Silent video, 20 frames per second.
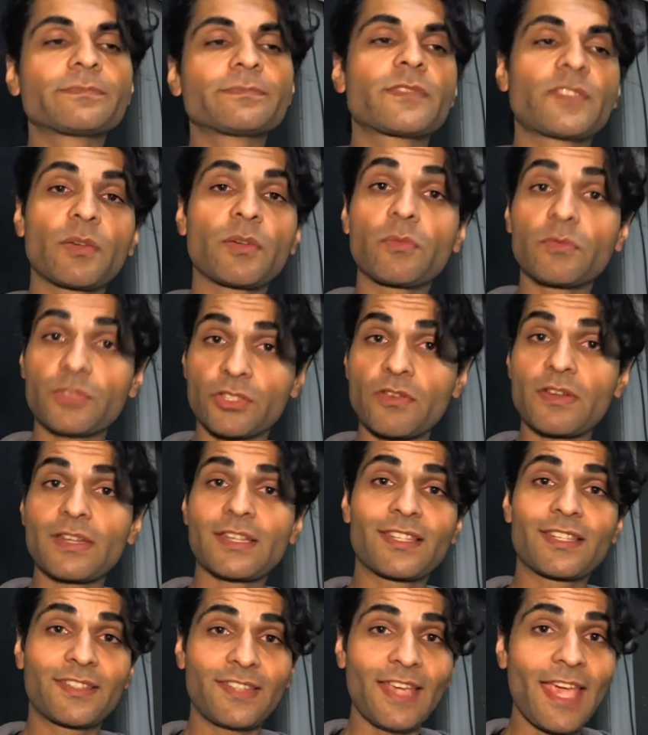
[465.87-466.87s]
So during
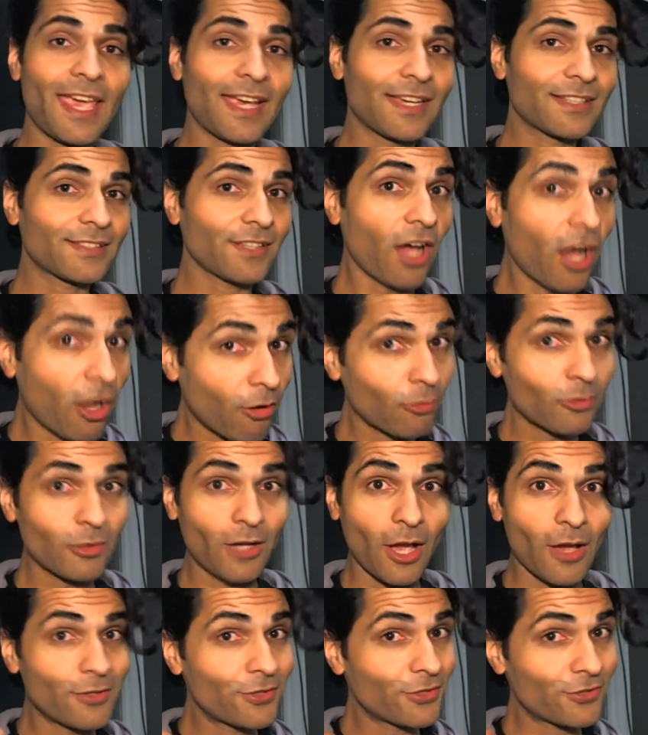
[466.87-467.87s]
sex, I'll
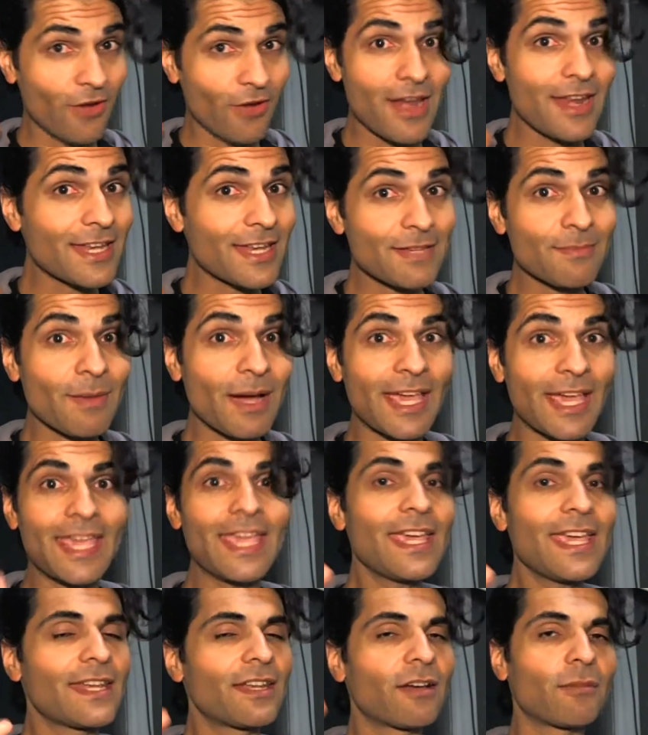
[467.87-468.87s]
go straight into my
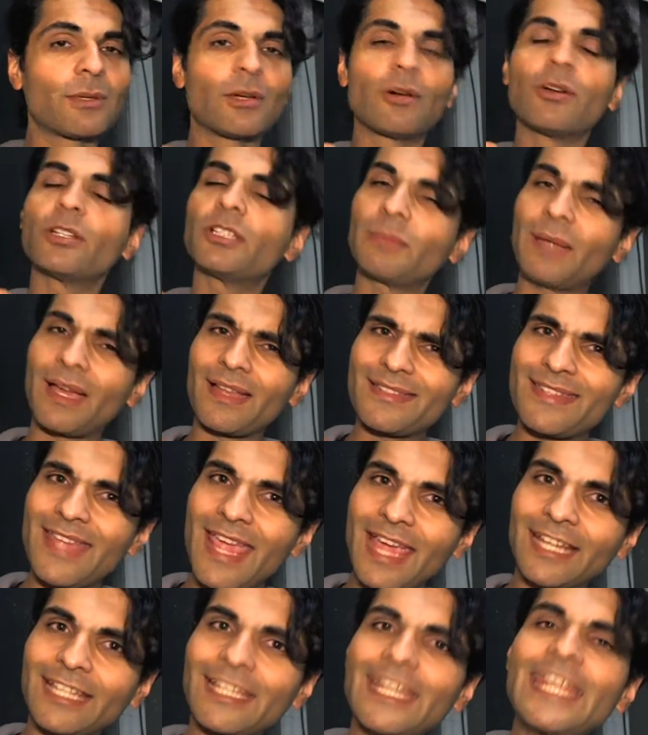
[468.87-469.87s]
head. I'll be all about
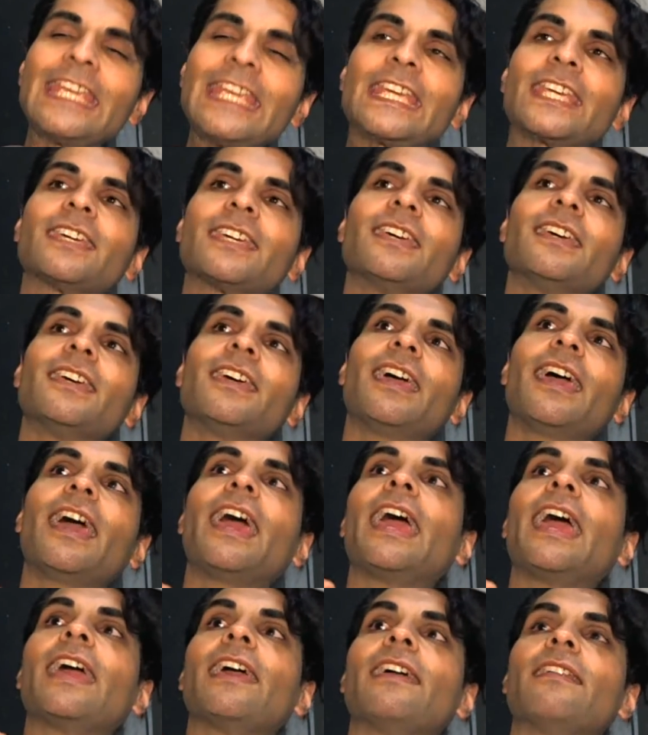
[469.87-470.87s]
technique
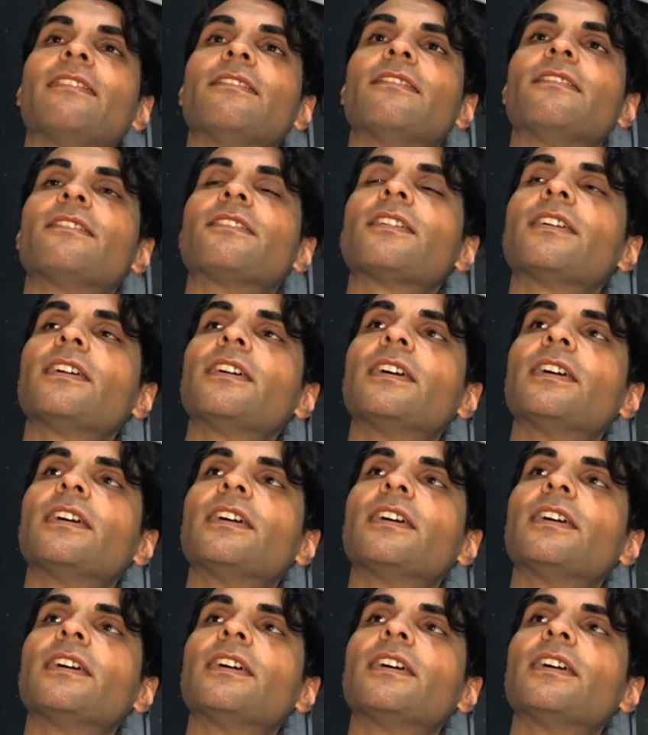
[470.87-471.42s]
and